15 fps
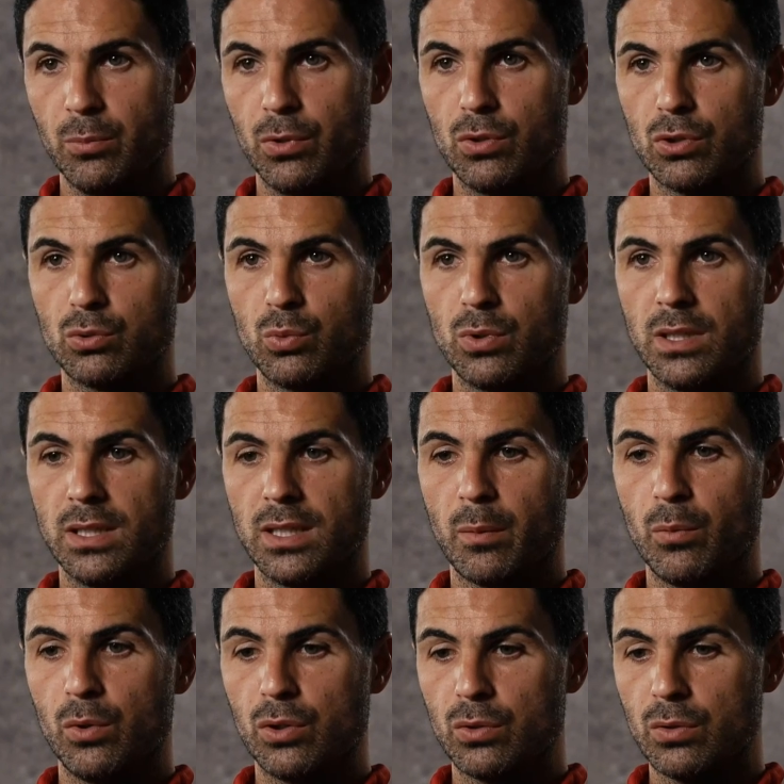because we need a
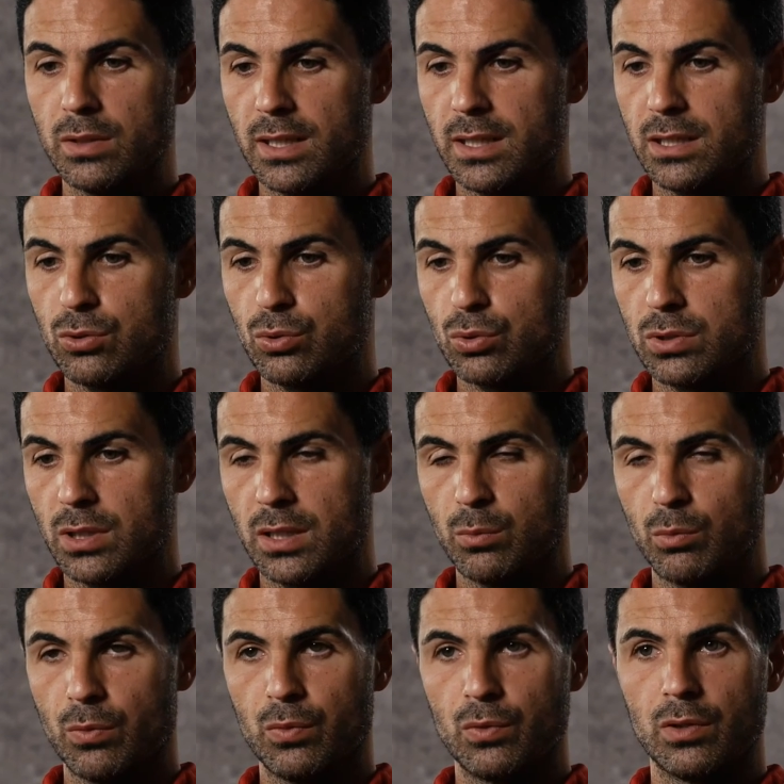model that is
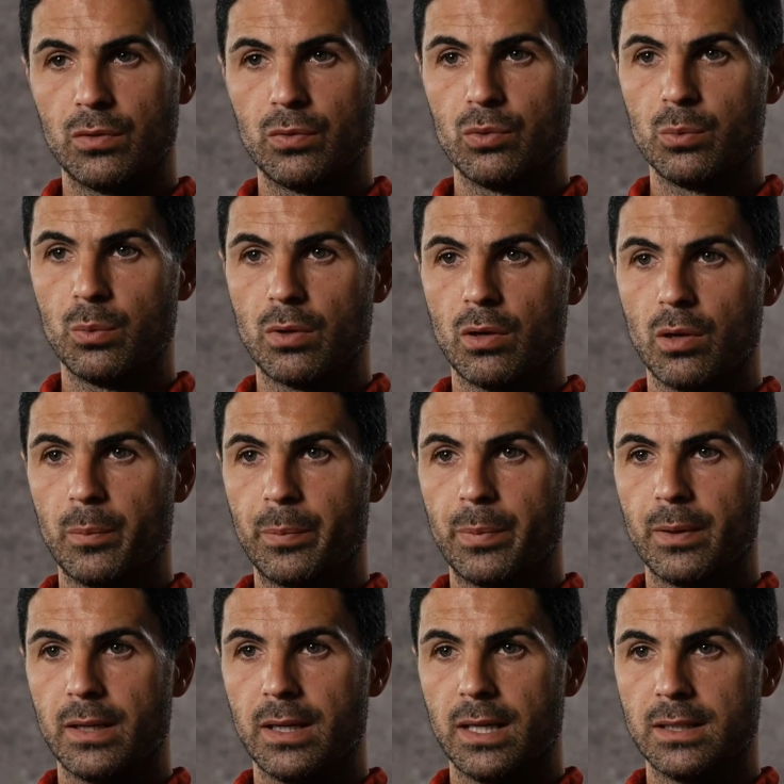sustainable for the football club.
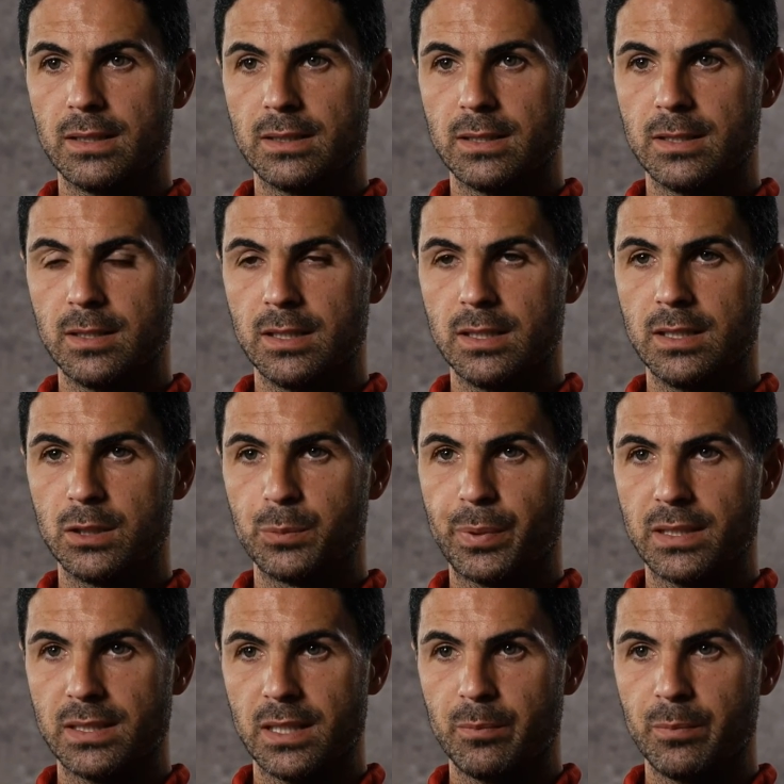And in this
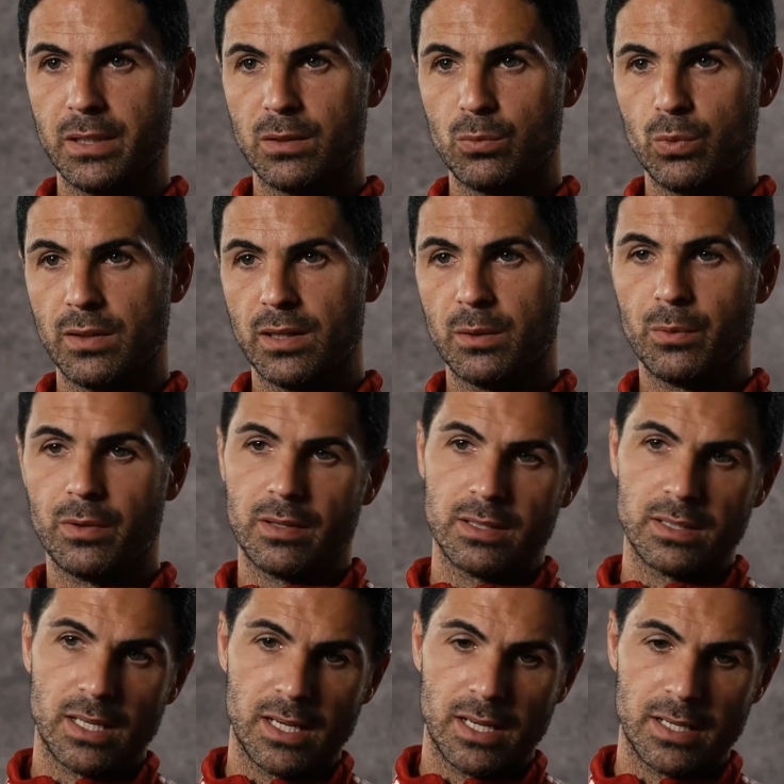pandemic, with everything
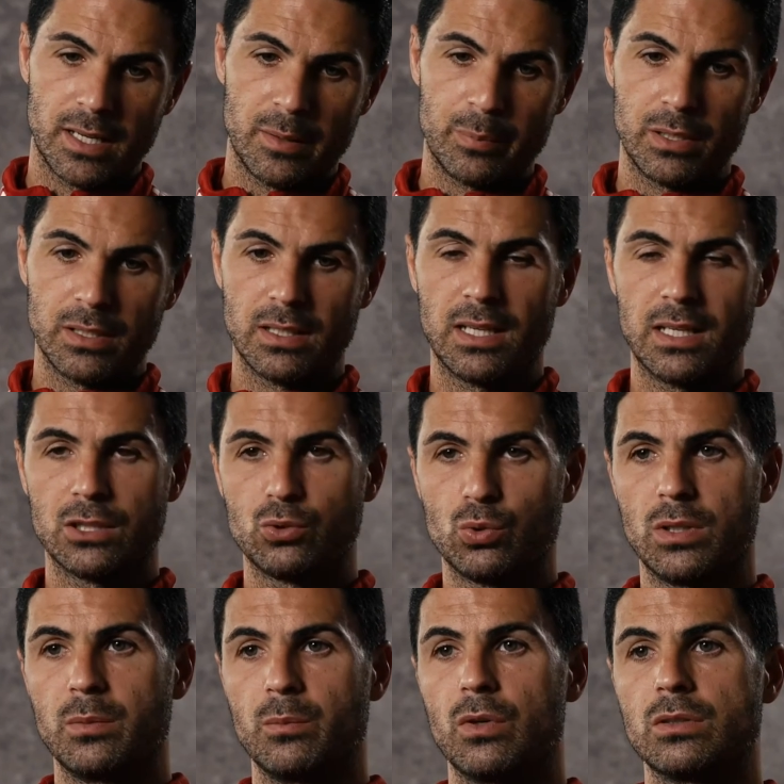that had happened in the last
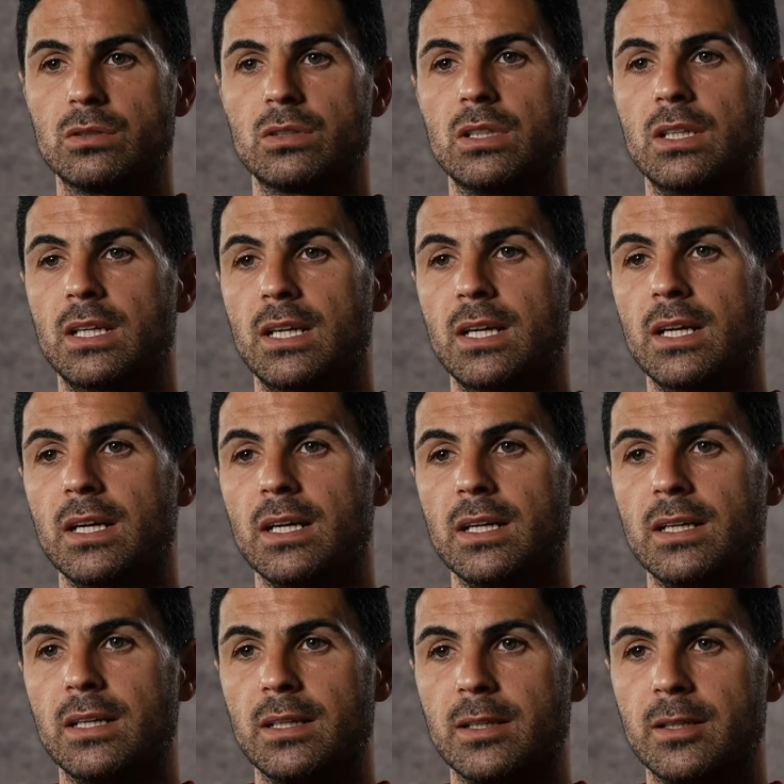20 months,
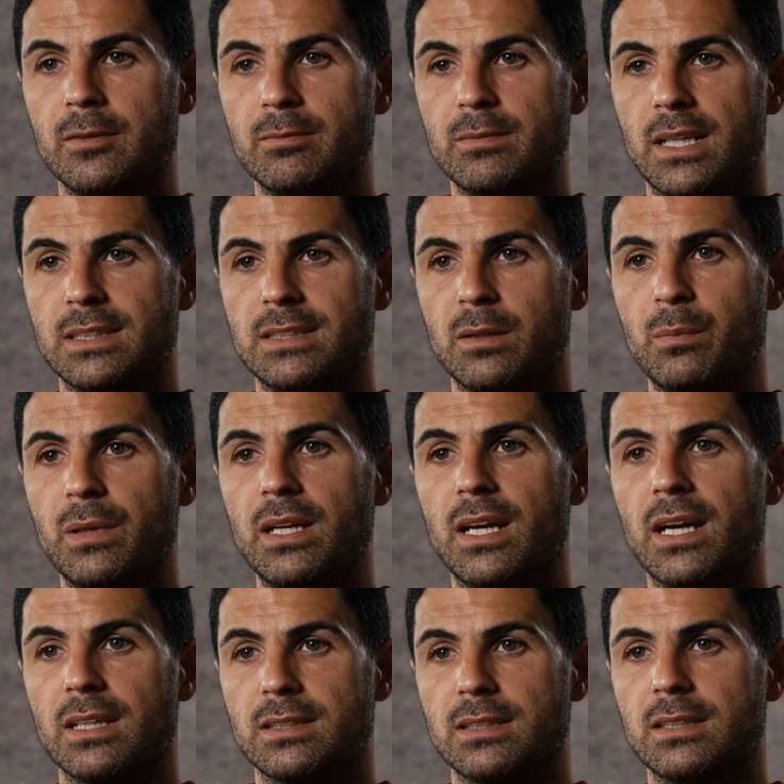that's a big
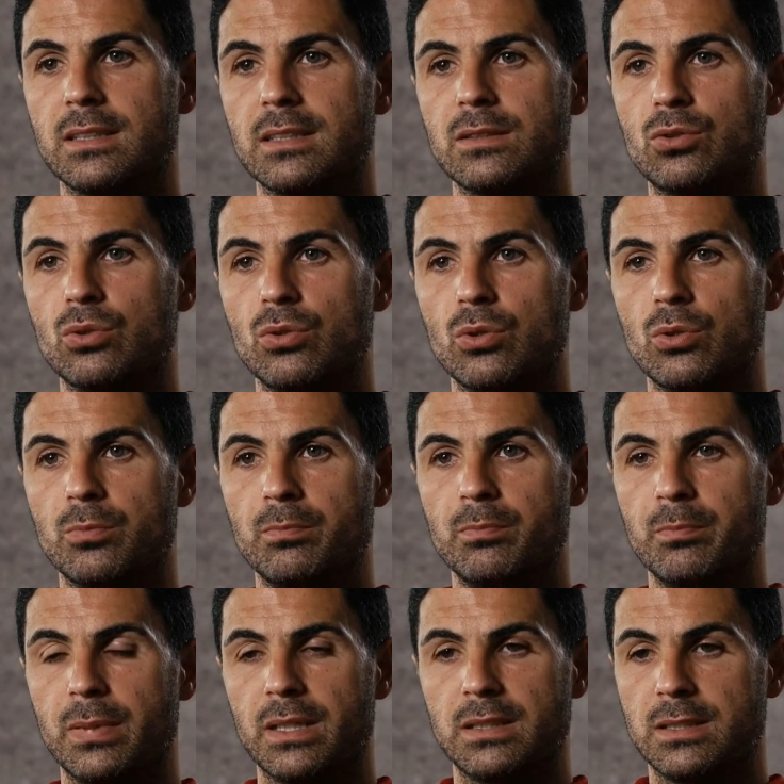ask to do.
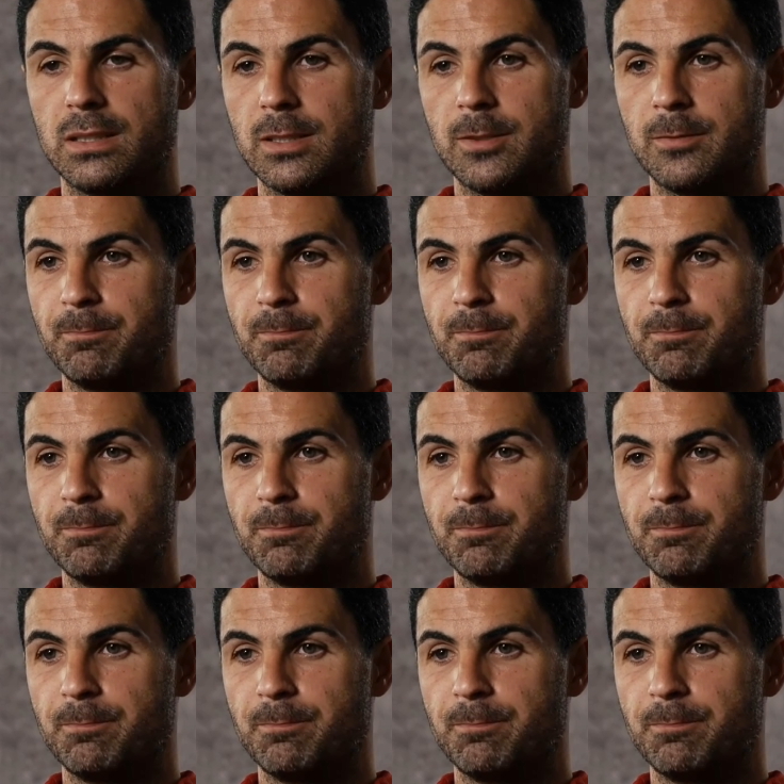But